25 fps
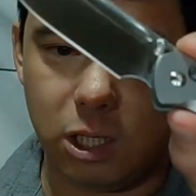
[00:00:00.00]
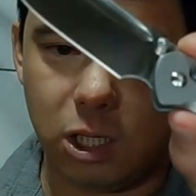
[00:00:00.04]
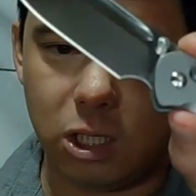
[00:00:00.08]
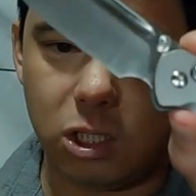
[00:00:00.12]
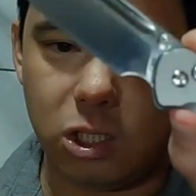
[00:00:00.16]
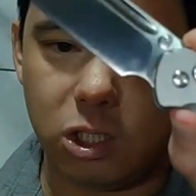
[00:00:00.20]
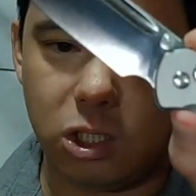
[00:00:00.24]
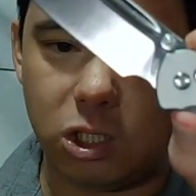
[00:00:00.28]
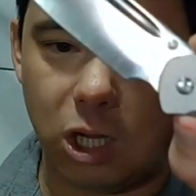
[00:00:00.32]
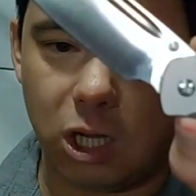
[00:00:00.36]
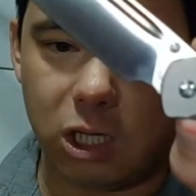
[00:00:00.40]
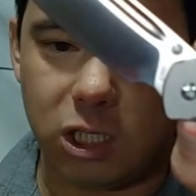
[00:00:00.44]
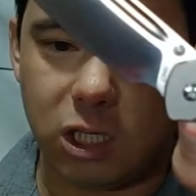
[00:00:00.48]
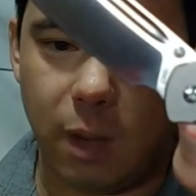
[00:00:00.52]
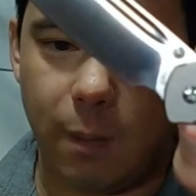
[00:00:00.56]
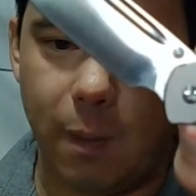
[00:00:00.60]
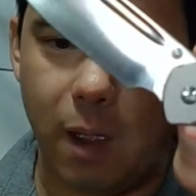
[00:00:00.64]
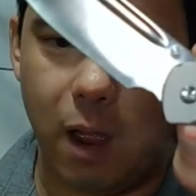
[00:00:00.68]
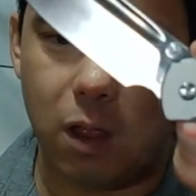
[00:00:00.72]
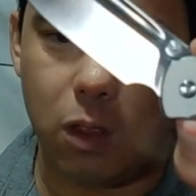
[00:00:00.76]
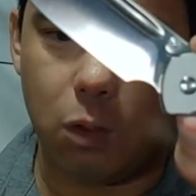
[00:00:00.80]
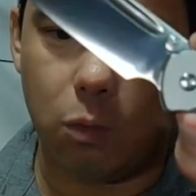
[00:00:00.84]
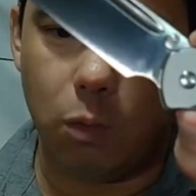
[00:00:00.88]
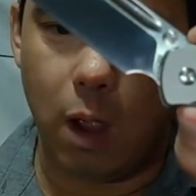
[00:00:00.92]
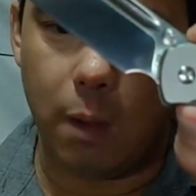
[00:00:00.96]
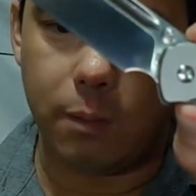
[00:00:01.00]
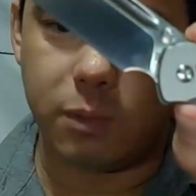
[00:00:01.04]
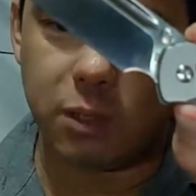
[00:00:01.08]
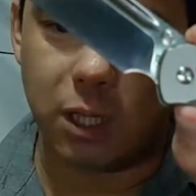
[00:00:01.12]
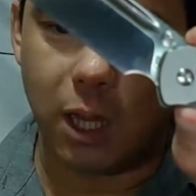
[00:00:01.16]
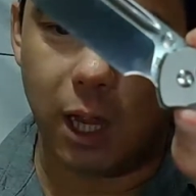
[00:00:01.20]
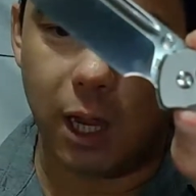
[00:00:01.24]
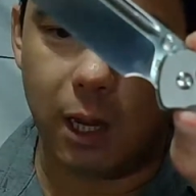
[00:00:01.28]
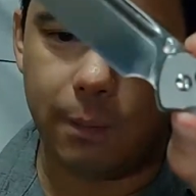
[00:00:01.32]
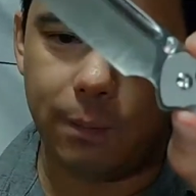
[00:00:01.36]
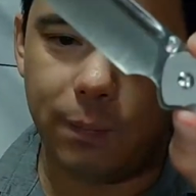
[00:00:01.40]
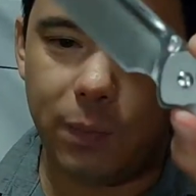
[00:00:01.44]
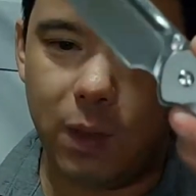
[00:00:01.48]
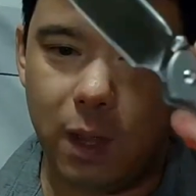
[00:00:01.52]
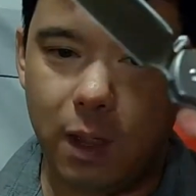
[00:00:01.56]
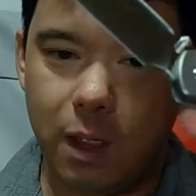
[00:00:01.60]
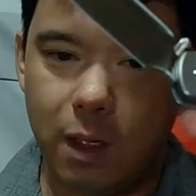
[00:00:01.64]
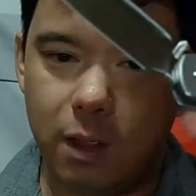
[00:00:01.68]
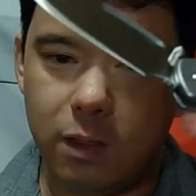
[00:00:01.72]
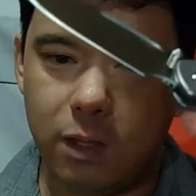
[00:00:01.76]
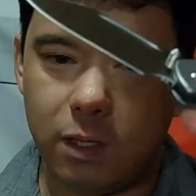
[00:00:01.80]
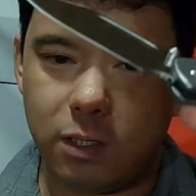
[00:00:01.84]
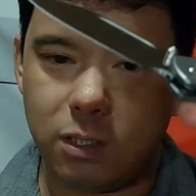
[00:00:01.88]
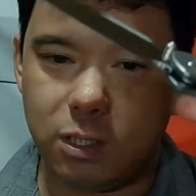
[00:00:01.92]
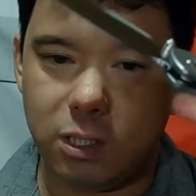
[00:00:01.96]
just came out on the website.
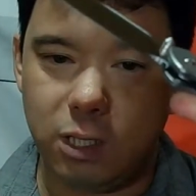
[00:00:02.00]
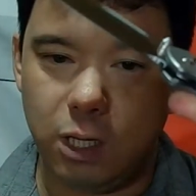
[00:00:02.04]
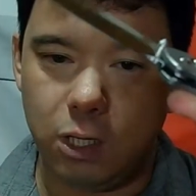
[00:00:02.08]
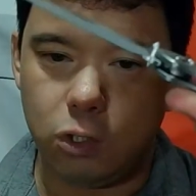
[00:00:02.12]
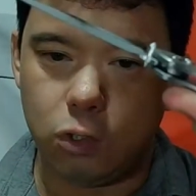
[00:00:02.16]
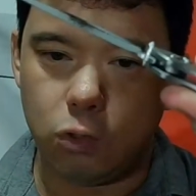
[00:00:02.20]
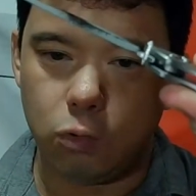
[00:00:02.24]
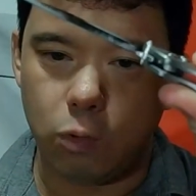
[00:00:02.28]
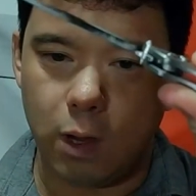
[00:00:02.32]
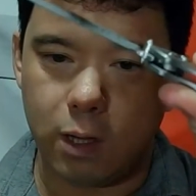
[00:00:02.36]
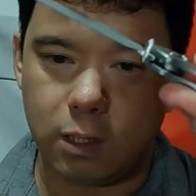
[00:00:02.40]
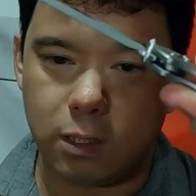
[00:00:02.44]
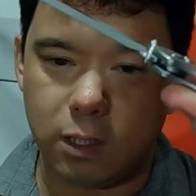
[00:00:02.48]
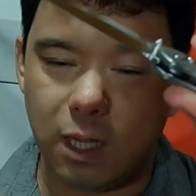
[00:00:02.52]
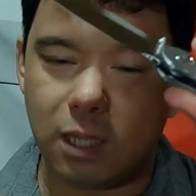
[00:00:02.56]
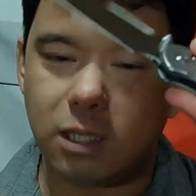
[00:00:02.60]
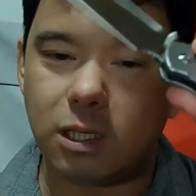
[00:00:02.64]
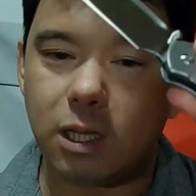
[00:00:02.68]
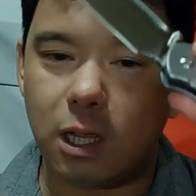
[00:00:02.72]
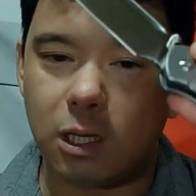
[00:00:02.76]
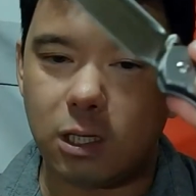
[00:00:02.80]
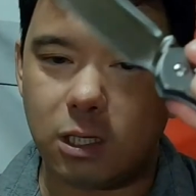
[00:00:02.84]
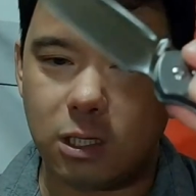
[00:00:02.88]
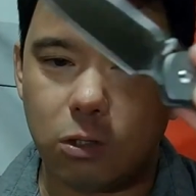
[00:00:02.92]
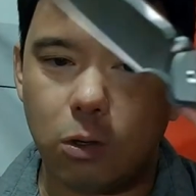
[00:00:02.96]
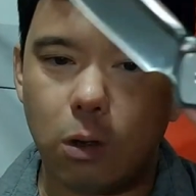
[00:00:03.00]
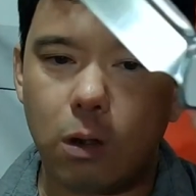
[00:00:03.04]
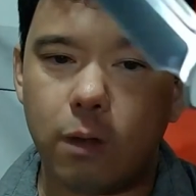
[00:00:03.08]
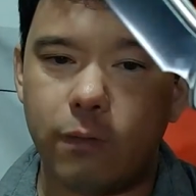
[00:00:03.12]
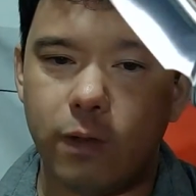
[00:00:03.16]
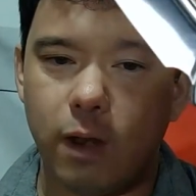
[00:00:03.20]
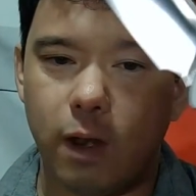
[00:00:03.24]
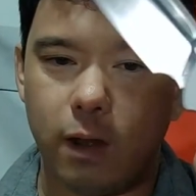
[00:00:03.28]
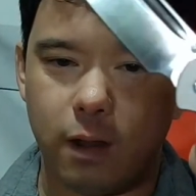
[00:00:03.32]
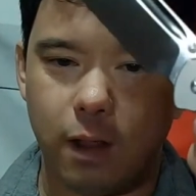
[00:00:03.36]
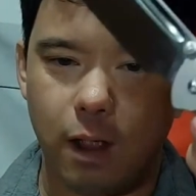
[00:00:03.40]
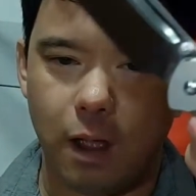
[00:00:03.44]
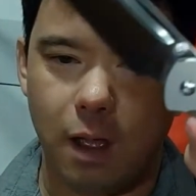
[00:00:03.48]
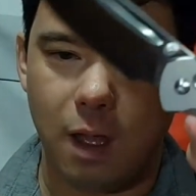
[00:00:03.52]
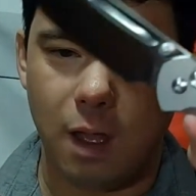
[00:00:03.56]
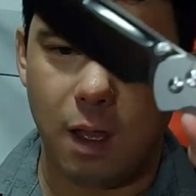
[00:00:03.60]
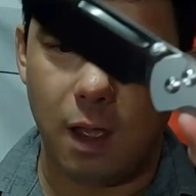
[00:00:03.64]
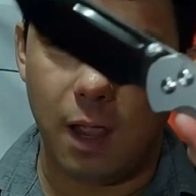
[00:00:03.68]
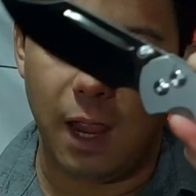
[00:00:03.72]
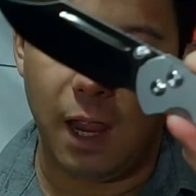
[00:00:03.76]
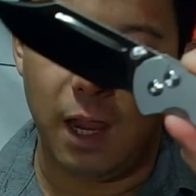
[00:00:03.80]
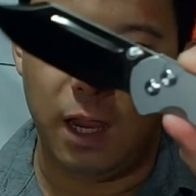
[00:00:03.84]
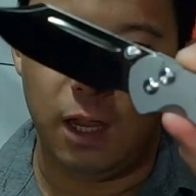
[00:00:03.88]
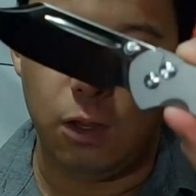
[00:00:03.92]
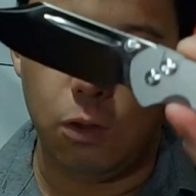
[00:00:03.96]
This is the dress. It's a sort of like
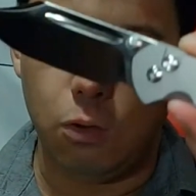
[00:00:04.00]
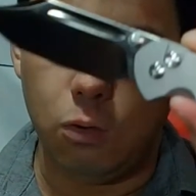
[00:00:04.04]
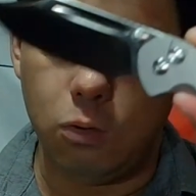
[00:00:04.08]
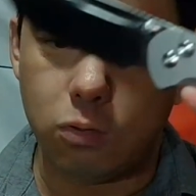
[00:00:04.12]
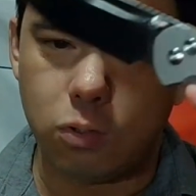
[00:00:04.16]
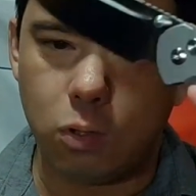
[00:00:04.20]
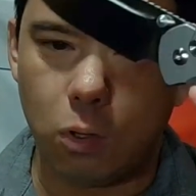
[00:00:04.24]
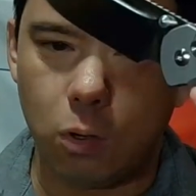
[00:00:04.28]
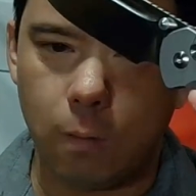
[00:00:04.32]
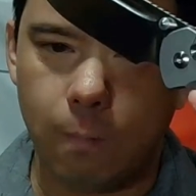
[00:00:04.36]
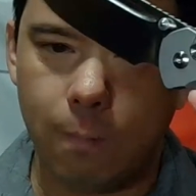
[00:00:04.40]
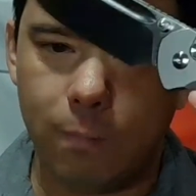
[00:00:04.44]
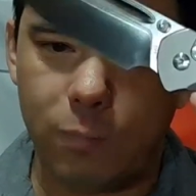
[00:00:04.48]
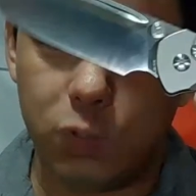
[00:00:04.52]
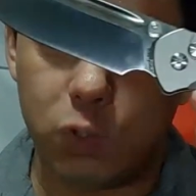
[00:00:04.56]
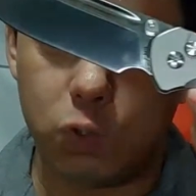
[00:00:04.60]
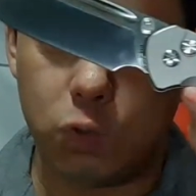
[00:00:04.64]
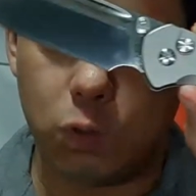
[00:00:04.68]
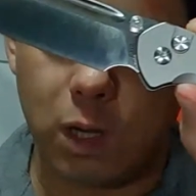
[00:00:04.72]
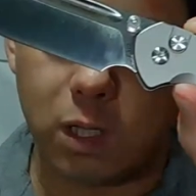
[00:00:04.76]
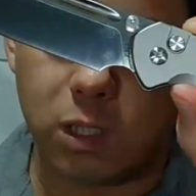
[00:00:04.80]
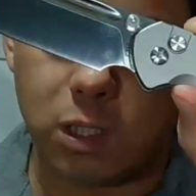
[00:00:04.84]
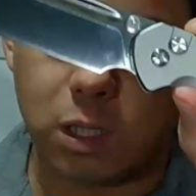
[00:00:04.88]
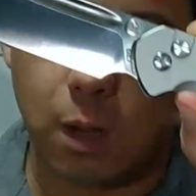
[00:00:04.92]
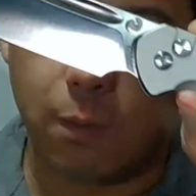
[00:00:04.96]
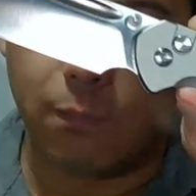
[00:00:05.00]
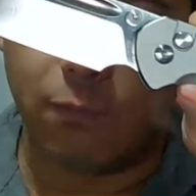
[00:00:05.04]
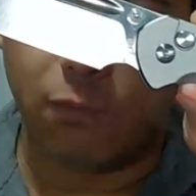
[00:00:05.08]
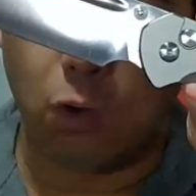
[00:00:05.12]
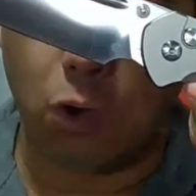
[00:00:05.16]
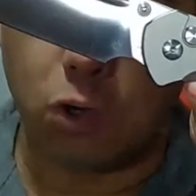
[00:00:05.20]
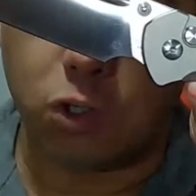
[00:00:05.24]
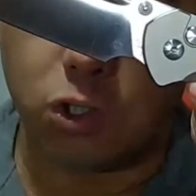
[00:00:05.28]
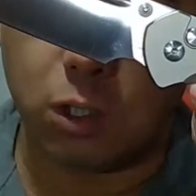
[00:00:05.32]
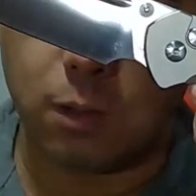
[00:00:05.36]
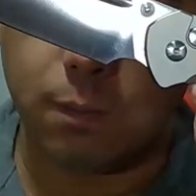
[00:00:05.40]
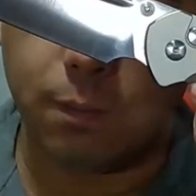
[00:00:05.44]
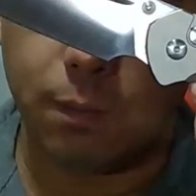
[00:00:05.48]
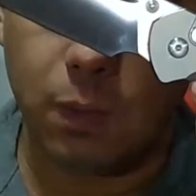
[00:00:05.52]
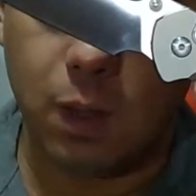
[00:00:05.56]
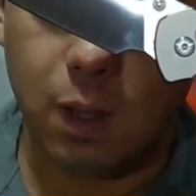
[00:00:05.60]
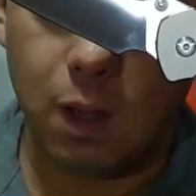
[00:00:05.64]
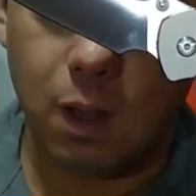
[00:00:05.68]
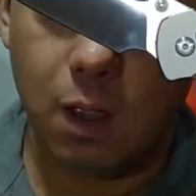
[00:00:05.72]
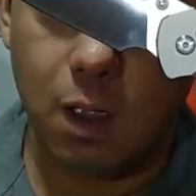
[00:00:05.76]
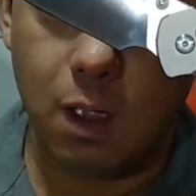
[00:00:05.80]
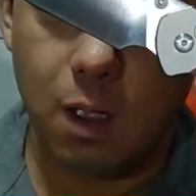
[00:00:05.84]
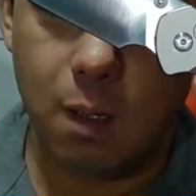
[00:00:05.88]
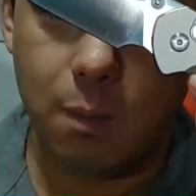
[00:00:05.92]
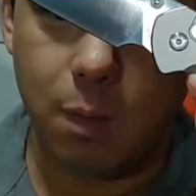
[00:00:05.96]
a user dressed up version,
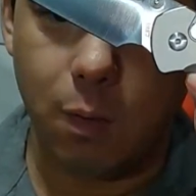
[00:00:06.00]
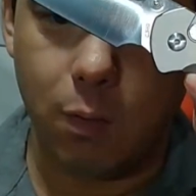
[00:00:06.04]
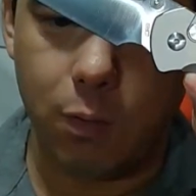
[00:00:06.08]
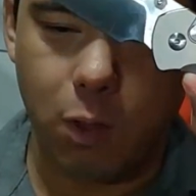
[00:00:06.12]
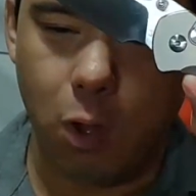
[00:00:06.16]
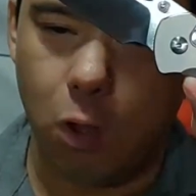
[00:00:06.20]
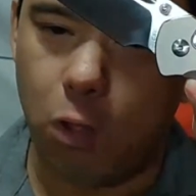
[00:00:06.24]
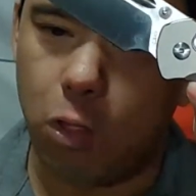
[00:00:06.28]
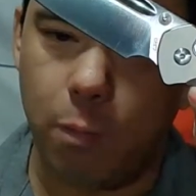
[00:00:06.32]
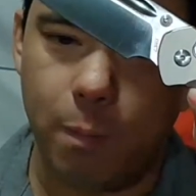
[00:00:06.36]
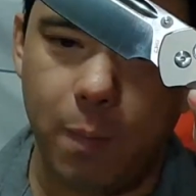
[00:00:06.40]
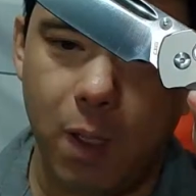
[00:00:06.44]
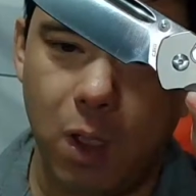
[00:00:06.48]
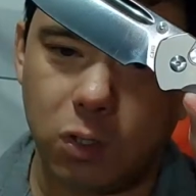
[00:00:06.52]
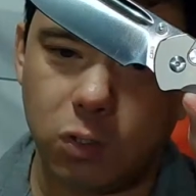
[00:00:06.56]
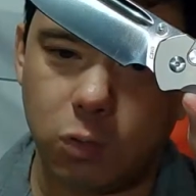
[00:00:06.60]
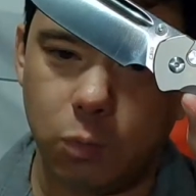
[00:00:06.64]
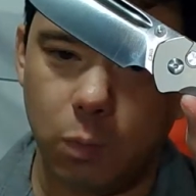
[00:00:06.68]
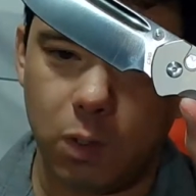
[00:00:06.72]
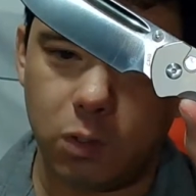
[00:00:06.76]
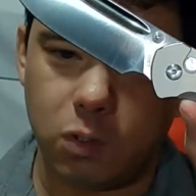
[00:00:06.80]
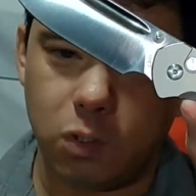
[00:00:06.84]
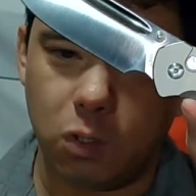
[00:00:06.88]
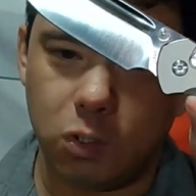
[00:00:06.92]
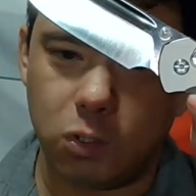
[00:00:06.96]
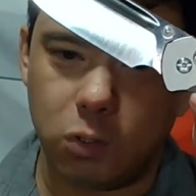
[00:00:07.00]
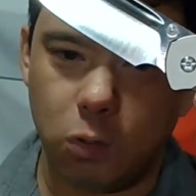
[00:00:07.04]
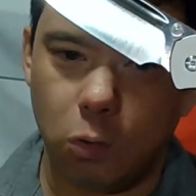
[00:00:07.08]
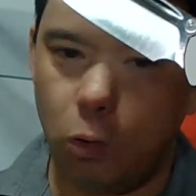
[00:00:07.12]
but with all the bells and whistles.